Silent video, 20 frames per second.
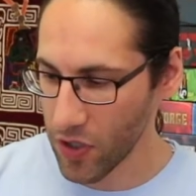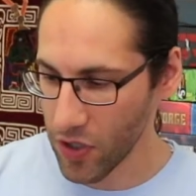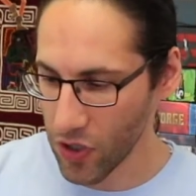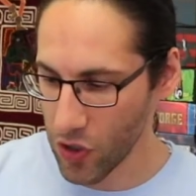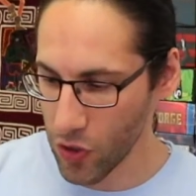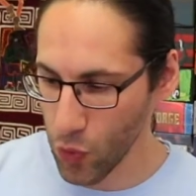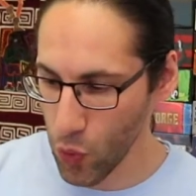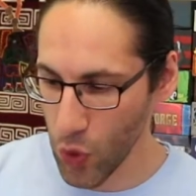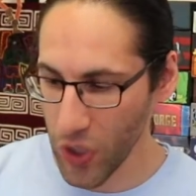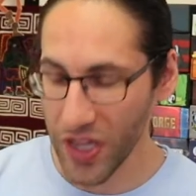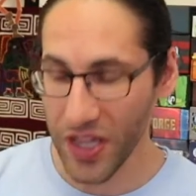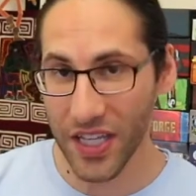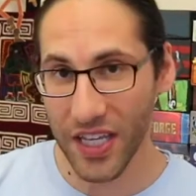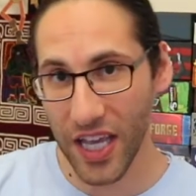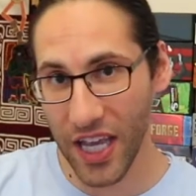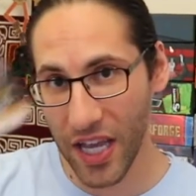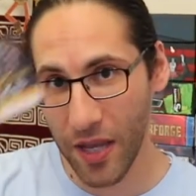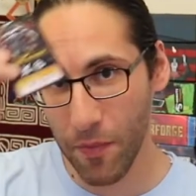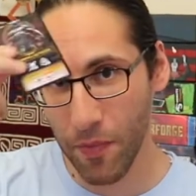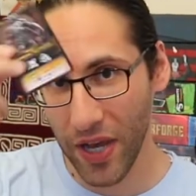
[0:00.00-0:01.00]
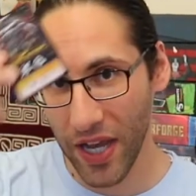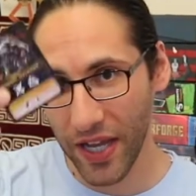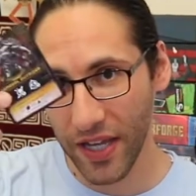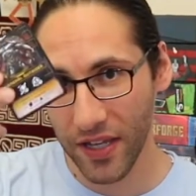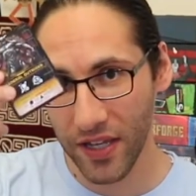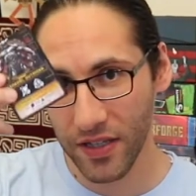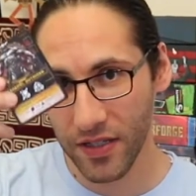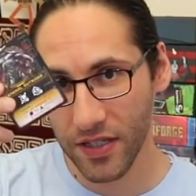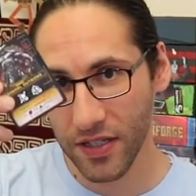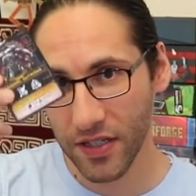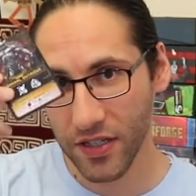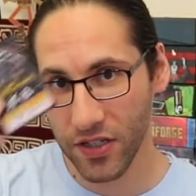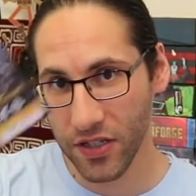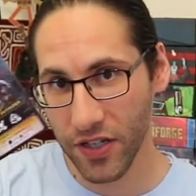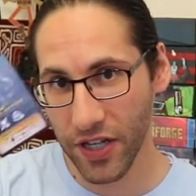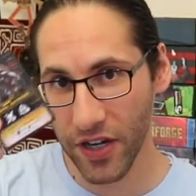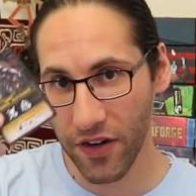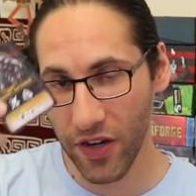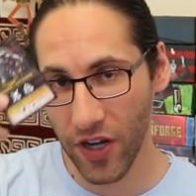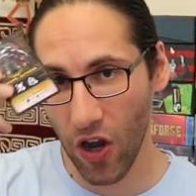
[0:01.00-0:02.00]
You win the game by
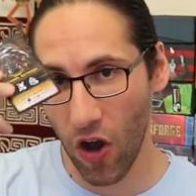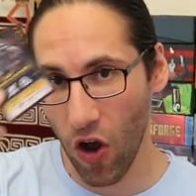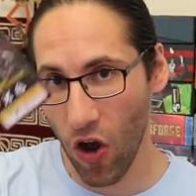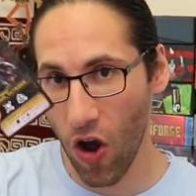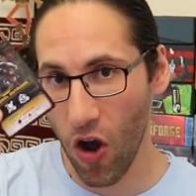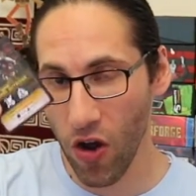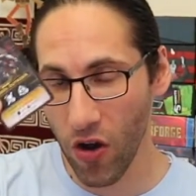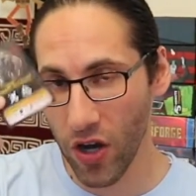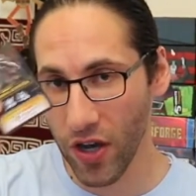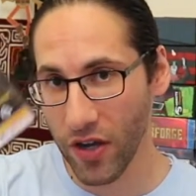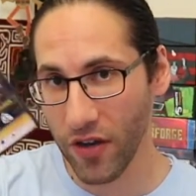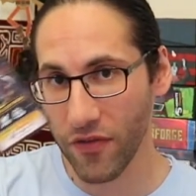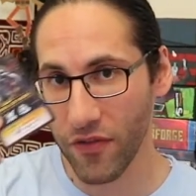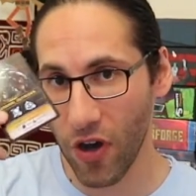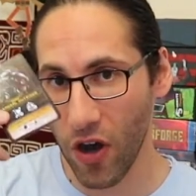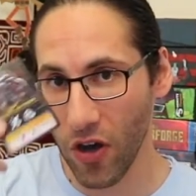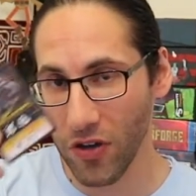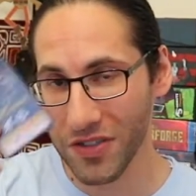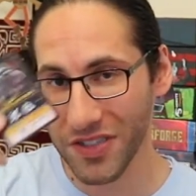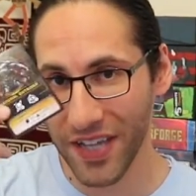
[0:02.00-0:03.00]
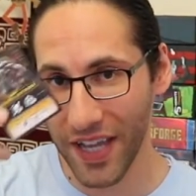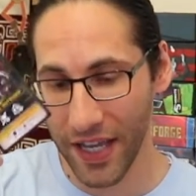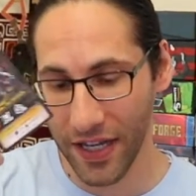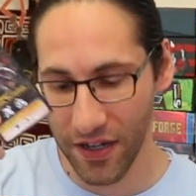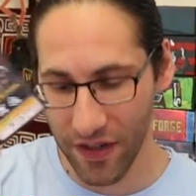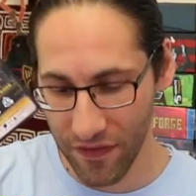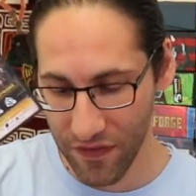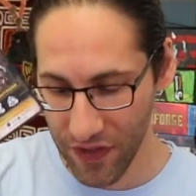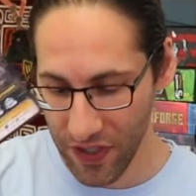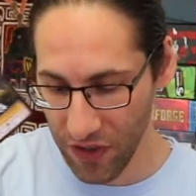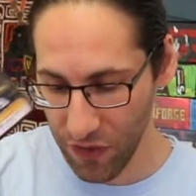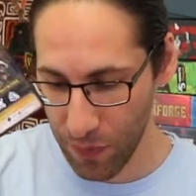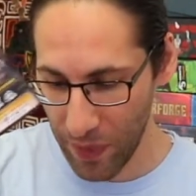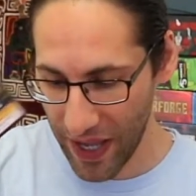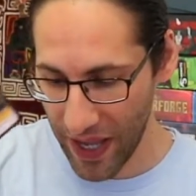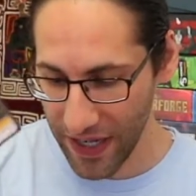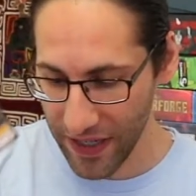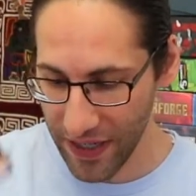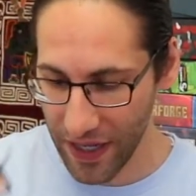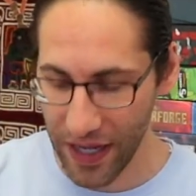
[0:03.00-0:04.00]
clearing all 10 of these
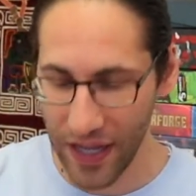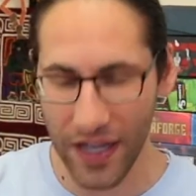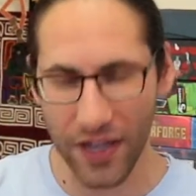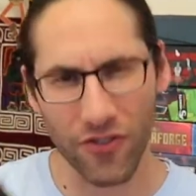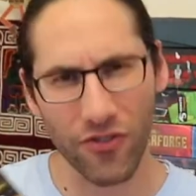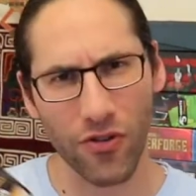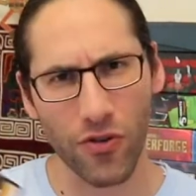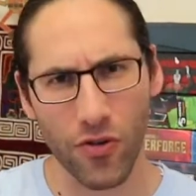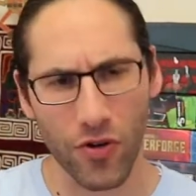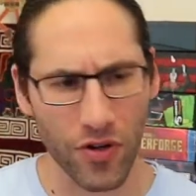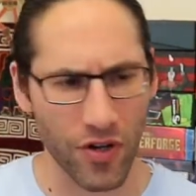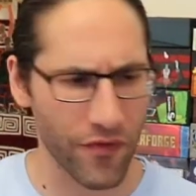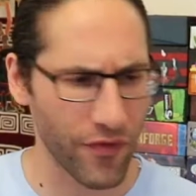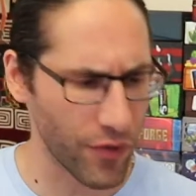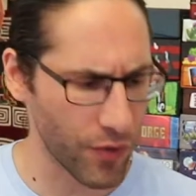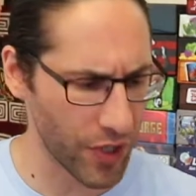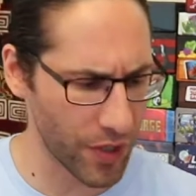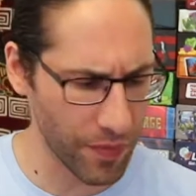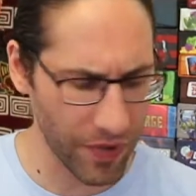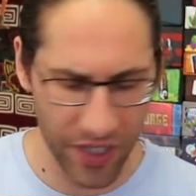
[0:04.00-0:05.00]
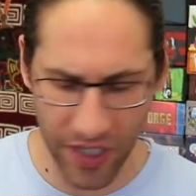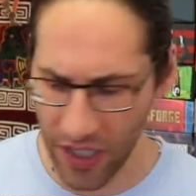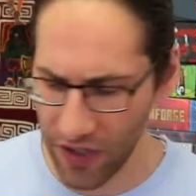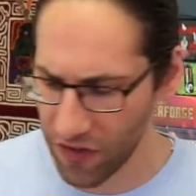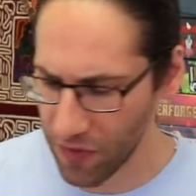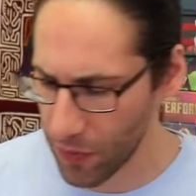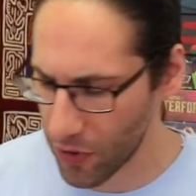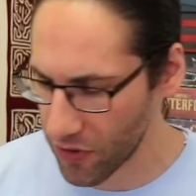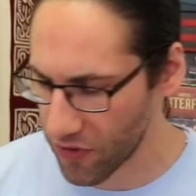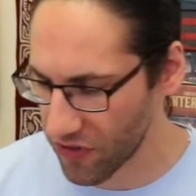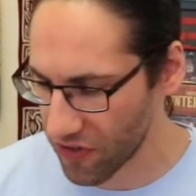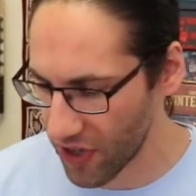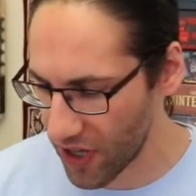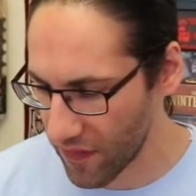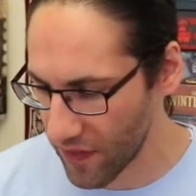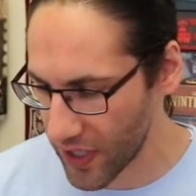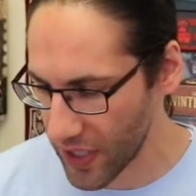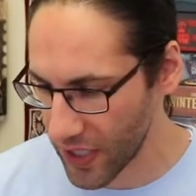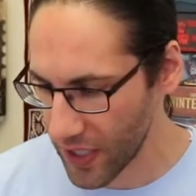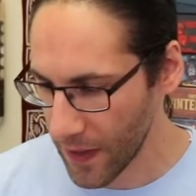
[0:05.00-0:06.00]
bad guys, or if you want to play in easy mode,
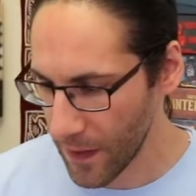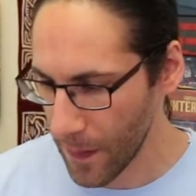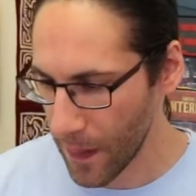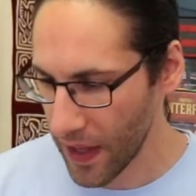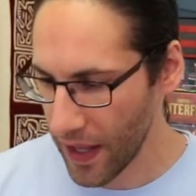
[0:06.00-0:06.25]
7,